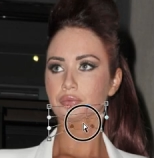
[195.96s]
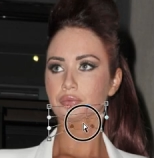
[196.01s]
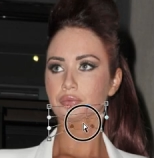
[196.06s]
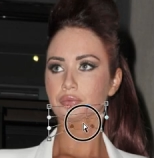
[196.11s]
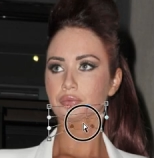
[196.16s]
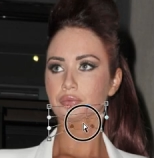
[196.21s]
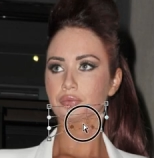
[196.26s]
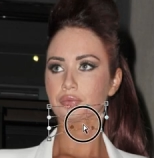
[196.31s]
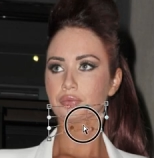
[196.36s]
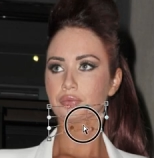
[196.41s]

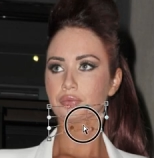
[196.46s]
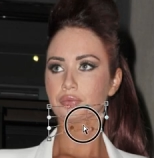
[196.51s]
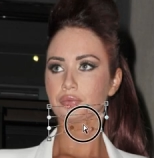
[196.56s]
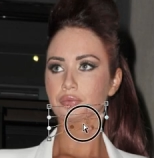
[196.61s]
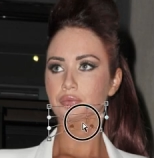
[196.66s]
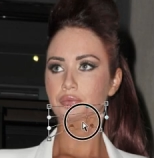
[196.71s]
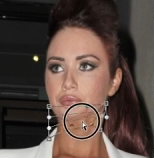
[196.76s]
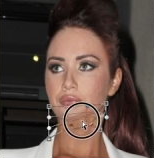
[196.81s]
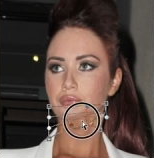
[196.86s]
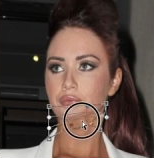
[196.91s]

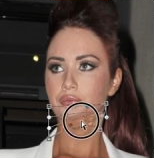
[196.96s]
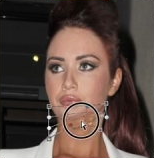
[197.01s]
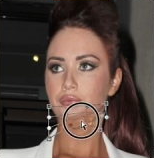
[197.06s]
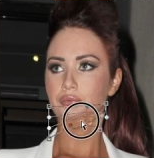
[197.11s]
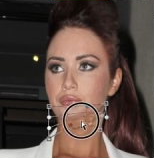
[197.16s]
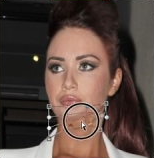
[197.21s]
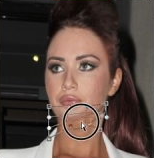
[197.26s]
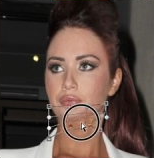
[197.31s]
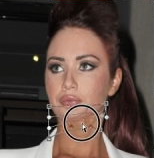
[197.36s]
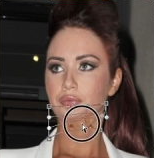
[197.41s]

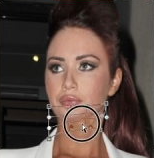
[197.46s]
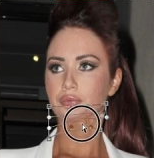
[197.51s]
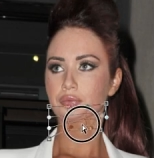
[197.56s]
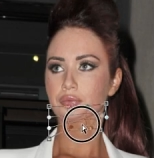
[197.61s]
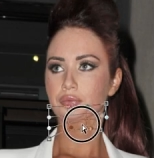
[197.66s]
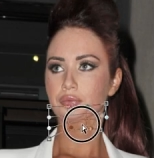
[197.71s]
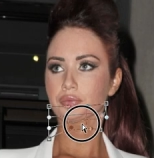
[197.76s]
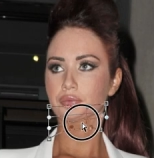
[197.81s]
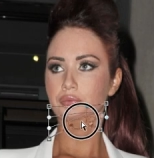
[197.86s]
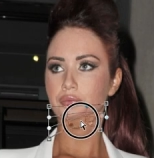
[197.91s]

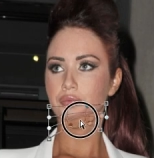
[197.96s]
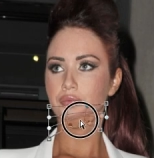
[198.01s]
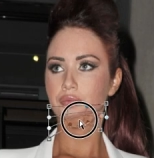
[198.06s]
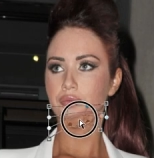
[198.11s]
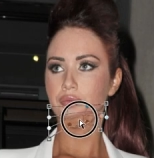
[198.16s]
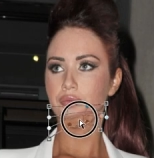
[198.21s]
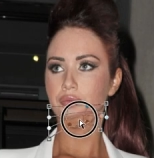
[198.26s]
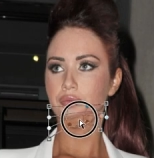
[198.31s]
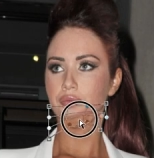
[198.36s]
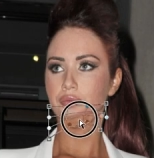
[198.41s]

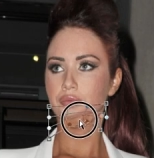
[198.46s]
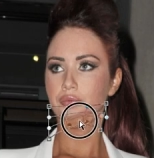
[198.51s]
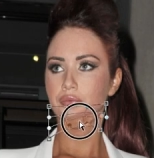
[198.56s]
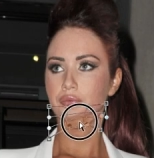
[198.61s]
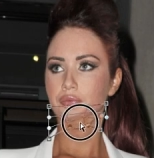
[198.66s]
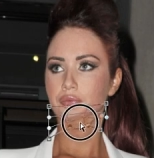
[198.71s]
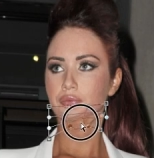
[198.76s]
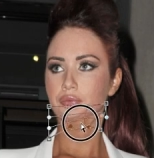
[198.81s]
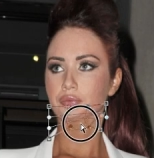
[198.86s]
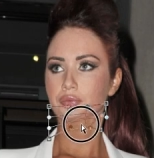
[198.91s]

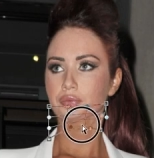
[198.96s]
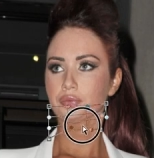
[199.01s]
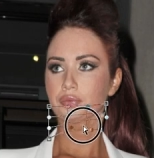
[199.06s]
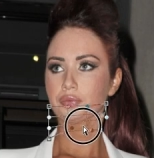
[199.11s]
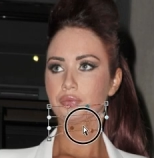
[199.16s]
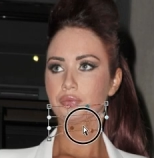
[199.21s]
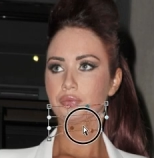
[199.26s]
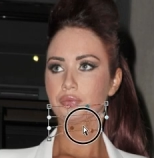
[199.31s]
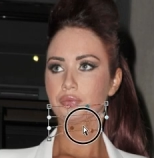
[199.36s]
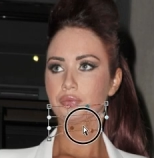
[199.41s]

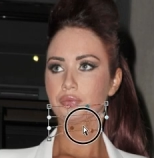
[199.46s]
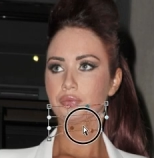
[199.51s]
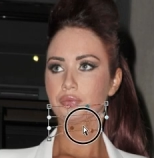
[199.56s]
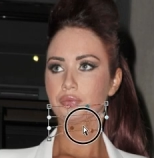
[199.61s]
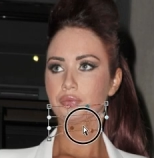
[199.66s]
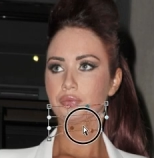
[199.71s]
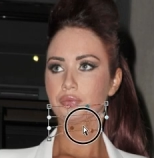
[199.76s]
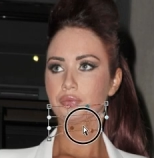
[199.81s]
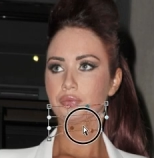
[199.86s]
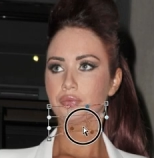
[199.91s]

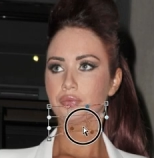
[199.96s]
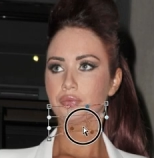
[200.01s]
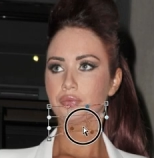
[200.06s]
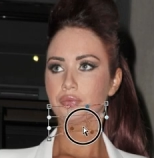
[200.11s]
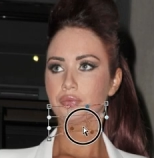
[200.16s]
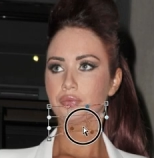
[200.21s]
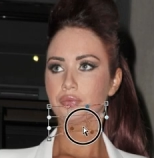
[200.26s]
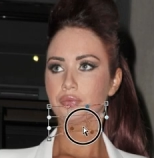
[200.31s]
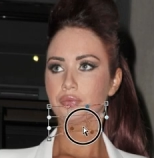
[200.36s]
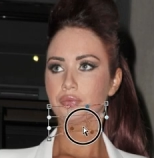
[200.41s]

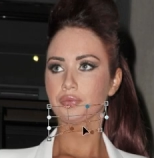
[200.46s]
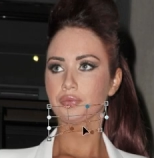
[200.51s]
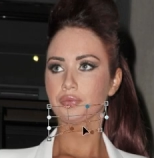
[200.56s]
(silence)